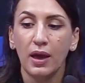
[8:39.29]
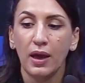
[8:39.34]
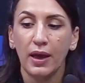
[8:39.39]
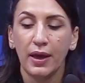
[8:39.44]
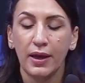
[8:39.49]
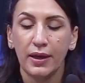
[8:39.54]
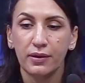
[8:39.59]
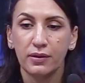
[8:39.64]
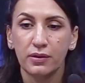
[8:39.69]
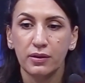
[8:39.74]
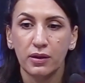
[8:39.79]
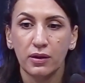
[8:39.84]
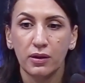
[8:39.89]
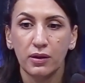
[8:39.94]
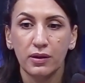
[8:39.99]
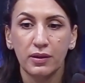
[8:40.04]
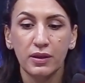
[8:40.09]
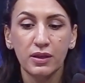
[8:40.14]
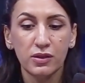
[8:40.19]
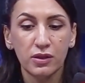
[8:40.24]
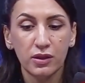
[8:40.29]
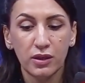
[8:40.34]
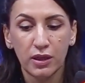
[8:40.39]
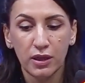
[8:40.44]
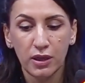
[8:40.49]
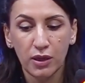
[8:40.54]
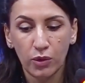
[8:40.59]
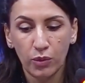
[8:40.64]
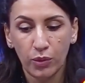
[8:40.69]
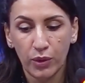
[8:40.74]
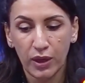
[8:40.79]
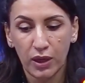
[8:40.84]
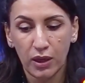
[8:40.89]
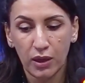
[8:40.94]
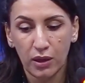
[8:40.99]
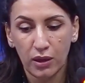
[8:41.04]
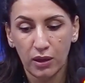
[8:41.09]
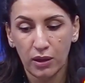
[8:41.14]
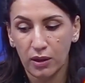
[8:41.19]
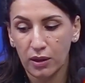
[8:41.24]
And uh, this year
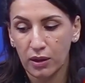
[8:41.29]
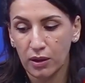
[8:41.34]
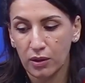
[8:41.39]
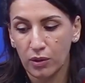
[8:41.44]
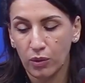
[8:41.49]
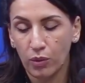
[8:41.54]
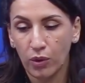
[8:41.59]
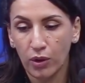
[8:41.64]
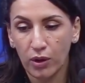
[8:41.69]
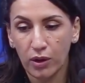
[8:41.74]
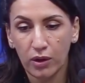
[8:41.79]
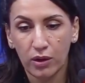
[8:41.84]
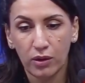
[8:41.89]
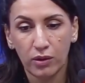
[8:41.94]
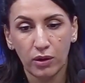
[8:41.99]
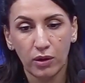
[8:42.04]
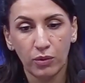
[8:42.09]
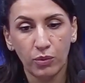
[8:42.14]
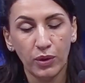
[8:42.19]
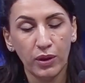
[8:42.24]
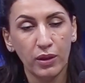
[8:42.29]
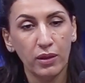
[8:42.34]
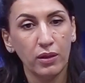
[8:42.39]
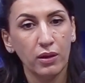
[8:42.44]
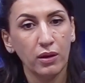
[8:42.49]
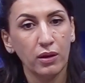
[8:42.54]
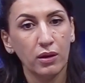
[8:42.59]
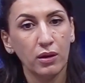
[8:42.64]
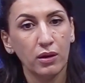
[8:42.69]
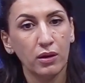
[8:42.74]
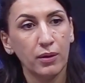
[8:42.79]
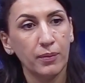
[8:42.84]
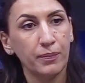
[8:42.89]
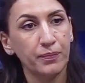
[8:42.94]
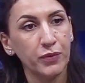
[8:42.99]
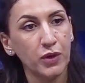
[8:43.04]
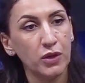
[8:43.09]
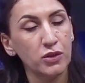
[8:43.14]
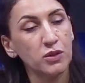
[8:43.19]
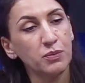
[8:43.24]
we work with uh,
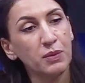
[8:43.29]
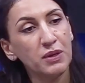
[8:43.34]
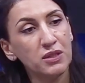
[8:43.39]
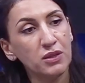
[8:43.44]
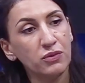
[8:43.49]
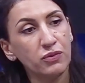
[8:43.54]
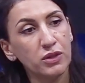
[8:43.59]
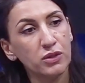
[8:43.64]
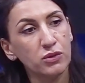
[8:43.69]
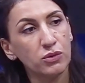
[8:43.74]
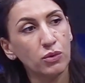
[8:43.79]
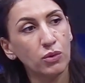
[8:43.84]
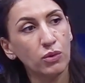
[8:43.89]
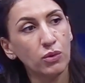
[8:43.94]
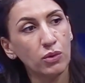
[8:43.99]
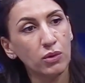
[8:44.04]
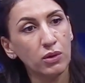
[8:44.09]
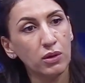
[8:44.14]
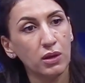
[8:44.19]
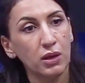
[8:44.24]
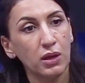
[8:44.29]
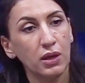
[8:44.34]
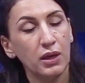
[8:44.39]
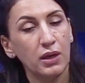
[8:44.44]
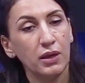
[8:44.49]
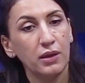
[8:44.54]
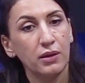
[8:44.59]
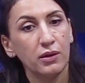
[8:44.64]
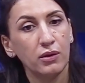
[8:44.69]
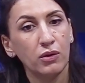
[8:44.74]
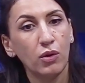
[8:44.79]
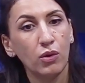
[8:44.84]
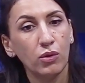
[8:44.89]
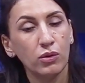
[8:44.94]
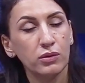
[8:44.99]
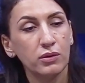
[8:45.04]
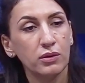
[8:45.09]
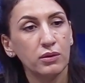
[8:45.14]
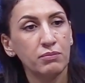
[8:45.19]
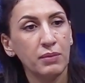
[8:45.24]
a specific school
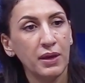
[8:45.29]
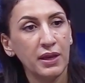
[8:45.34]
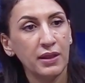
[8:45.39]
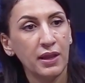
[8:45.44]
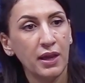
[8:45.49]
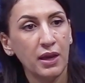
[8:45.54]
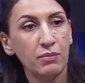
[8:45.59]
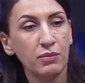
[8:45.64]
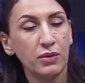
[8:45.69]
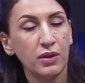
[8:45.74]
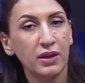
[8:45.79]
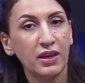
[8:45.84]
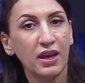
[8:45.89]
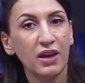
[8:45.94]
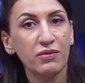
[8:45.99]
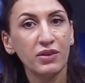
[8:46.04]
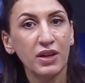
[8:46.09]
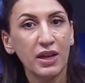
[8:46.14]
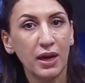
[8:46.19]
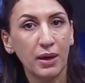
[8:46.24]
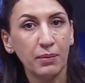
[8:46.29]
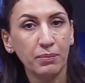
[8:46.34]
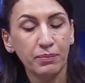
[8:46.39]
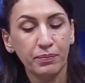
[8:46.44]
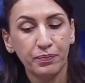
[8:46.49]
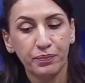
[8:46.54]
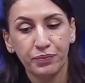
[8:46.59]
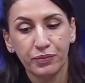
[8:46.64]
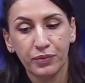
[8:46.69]
called named Cavilam,